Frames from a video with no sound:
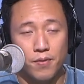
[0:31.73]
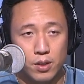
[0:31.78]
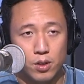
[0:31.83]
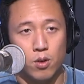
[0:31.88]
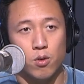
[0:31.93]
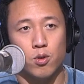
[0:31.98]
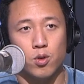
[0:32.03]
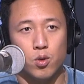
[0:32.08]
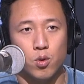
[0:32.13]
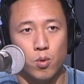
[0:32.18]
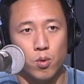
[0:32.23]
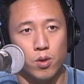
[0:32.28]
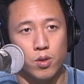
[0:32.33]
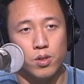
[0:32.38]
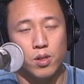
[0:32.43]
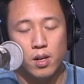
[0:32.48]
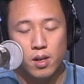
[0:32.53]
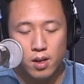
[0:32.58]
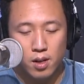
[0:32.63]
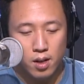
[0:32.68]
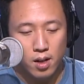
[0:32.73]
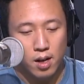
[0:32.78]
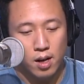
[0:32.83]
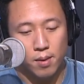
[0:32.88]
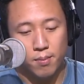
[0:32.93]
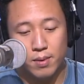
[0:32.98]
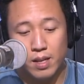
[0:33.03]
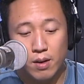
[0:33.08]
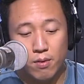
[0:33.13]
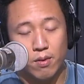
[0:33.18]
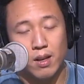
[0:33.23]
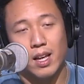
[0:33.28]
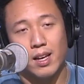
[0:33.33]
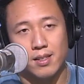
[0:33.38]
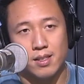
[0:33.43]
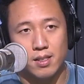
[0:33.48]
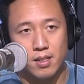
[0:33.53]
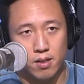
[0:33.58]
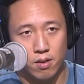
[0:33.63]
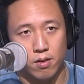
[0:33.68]
physical stores. Didn't
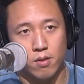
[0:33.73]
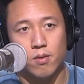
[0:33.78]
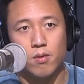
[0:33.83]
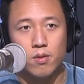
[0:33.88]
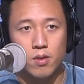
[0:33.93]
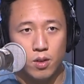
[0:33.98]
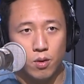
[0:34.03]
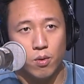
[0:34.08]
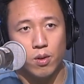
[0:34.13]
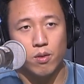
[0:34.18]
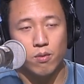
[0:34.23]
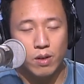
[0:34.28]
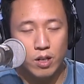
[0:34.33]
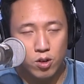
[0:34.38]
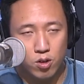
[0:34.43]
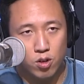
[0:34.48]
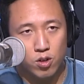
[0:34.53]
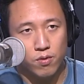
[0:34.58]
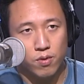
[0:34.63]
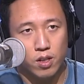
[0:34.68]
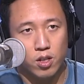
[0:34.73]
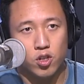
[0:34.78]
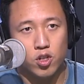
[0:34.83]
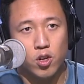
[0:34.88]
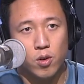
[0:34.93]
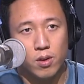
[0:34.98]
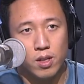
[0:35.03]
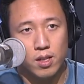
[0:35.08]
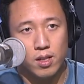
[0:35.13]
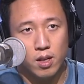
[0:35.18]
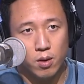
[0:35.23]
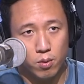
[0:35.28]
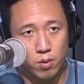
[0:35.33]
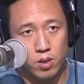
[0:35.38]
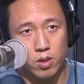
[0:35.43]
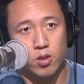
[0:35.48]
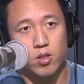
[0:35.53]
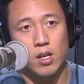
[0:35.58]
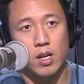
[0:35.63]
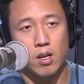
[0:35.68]
realize until doing the research for the show that there
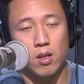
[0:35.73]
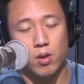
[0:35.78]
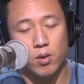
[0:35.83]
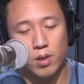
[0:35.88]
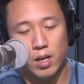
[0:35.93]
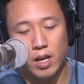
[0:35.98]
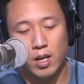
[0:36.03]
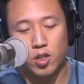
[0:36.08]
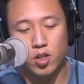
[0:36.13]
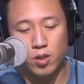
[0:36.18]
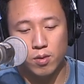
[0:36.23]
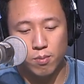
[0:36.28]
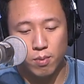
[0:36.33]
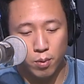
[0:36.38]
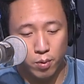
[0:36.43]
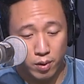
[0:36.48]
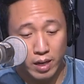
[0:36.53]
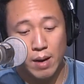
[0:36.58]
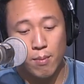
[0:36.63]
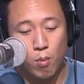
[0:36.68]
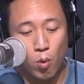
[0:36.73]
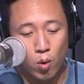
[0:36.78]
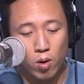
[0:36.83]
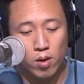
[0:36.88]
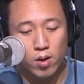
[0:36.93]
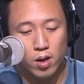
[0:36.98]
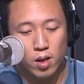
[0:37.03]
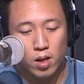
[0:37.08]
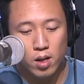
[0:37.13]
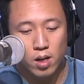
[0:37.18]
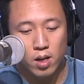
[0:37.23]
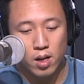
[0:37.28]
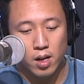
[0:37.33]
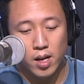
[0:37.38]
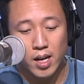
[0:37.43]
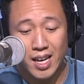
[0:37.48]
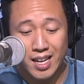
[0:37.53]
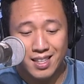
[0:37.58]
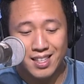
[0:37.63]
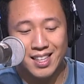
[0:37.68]
was their single location, but we'll get more
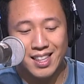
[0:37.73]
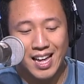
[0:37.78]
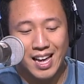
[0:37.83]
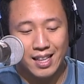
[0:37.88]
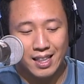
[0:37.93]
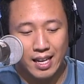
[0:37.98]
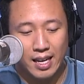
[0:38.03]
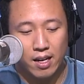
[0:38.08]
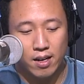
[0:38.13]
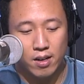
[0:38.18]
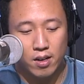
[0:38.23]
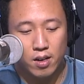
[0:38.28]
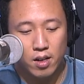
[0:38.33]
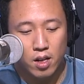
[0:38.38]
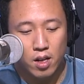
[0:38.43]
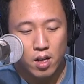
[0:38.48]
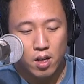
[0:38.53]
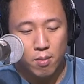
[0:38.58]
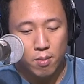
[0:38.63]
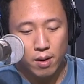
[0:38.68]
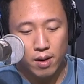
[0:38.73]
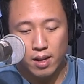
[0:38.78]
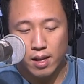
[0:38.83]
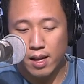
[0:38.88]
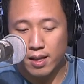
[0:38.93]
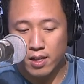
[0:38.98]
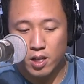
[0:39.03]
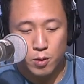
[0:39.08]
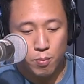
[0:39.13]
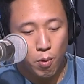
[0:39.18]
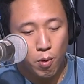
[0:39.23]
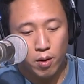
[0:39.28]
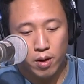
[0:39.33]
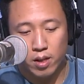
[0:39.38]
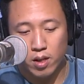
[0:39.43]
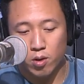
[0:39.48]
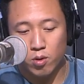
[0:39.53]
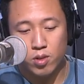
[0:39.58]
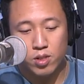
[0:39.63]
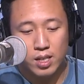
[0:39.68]
into that later. But at this
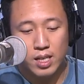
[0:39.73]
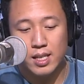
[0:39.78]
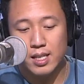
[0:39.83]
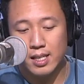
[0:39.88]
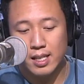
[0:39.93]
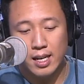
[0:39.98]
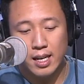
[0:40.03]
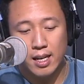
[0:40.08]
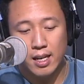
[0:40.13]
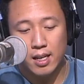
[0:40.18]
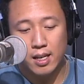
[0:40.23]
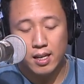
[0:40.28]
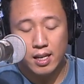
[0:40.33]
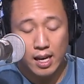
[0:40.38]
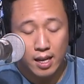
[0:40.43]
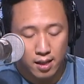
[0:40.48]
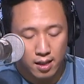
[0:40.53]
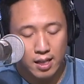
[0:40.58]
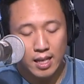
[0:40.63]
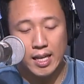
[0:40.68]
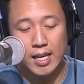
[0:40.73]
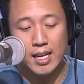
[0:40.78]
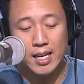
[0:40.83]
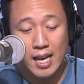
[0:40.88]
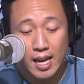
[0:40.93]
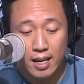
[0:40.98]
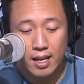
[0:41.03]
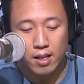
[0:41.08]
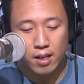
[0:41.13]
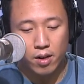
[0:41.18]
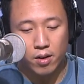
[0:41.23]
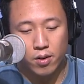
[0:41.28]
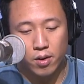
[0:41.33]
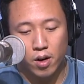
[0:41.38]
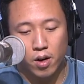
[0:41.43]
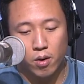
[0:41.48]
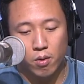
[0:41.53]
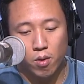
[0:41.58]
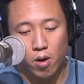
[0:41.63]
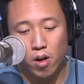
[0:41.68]
point, you see the Yeti
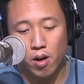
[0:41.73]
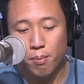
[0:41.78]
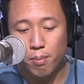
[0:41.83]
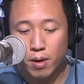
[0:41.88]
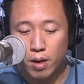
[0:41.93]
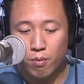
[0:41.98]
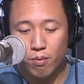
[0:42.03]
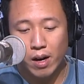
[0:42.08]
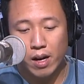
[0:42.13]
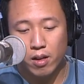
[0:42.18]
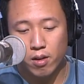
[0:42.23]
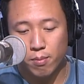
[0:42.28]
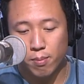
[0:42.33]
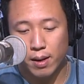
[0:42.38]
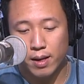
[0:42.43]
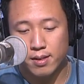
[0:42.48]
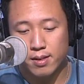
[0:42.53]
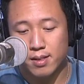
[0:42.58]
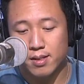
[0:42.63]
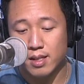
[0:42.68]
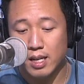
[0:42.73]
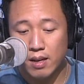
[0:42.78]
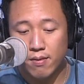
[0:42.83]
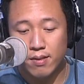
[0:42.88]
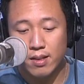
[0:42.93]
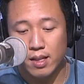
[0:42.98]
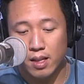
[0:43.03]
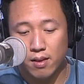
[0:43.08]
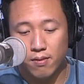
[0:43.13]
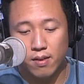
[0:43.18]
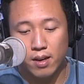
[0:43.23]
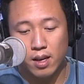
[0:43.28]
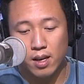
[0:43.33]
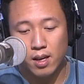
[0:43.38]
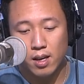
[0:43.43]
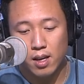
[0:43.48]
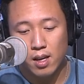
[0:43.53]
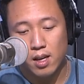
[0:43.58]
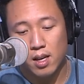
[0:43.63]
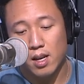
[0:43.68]
logo on a pretty regular basis, even
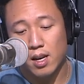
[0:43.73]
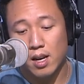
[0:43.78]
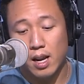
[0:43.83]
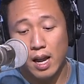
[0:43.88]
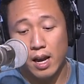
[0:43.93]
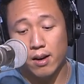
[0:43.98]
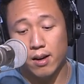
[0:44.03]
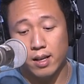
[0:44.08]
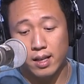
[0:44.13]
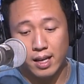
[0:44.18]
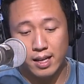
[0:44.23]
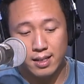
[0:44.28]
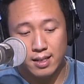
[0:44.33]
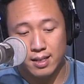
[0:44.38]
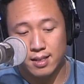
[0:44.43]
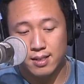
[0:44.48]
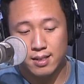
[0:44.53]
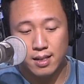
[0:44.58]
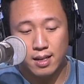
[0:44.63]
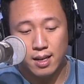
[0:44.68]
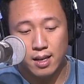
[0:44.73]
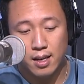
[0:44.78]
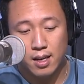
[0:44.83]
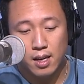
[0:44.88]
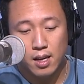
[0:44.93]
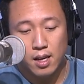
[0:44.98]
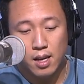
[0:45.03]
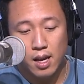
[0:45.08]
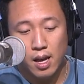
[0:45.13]
living in an area like DC.